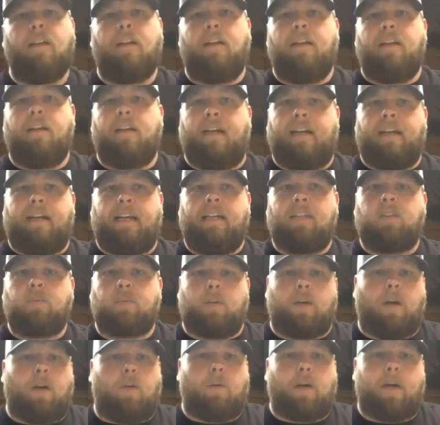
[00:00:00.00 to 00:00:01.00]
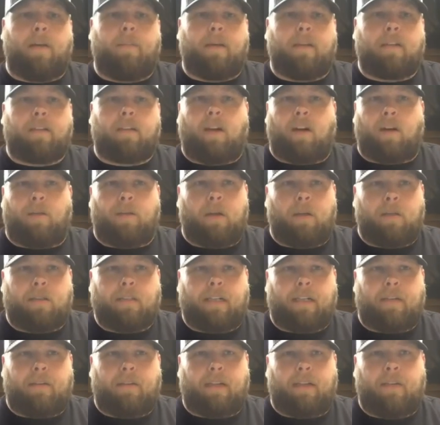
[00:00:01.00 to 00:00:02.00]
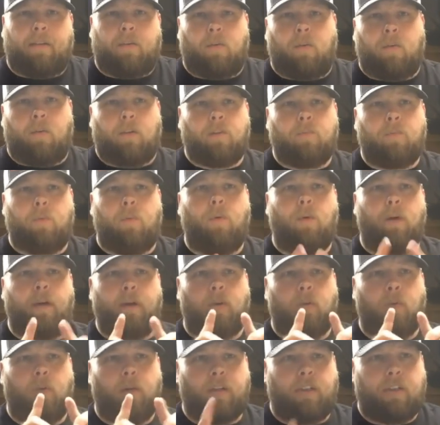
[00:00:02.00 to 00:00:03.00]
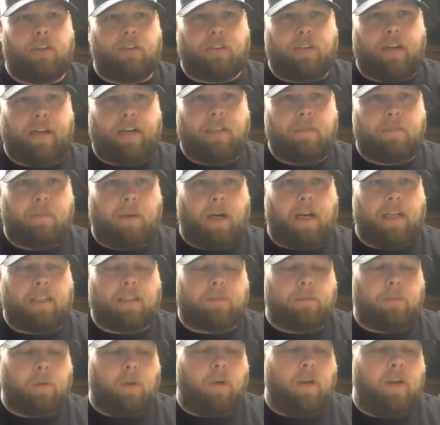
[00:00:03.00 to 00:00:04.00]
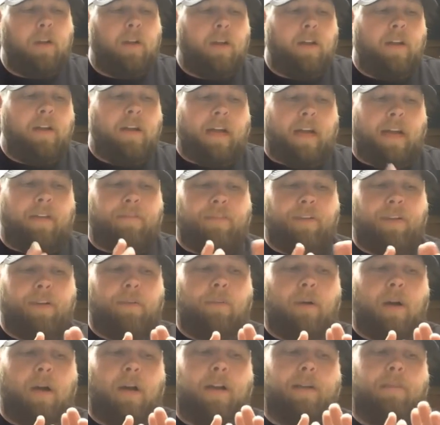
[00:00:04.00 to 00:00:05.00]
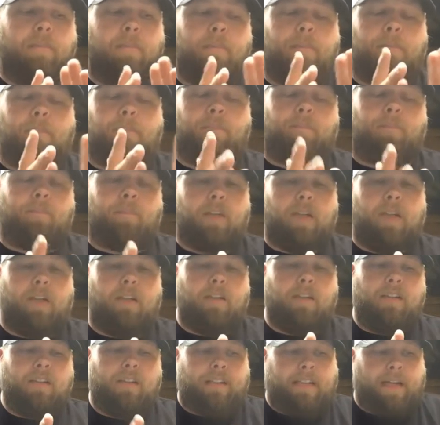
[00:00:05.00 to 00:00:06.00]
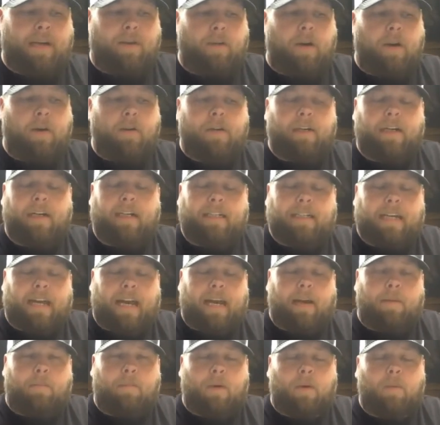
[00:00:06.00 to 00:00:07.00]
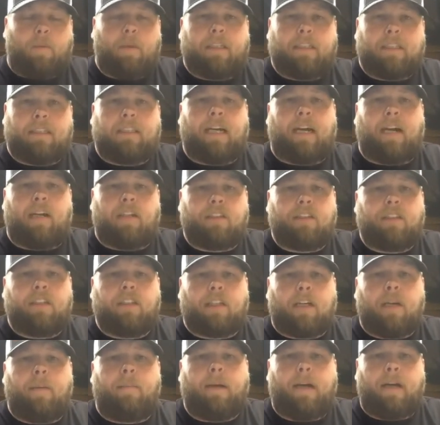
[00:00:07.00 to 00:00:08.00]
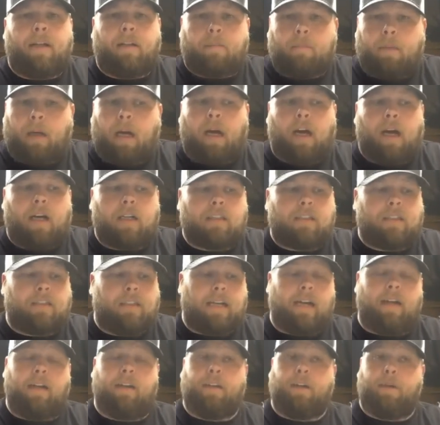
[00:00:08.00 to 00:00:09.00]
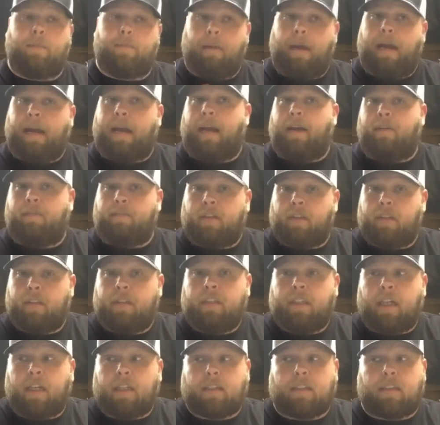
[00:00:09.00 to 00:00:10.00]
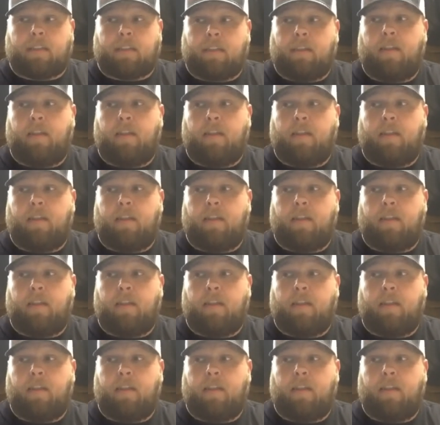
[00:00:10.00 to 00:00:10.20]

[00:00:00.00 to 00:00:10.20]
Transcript: In this, we're not worried about the car rotating around the corners. We want it going as straight as possible. If you run 0 degree camber, which is how it should come out of the box, now you may have to adjust it,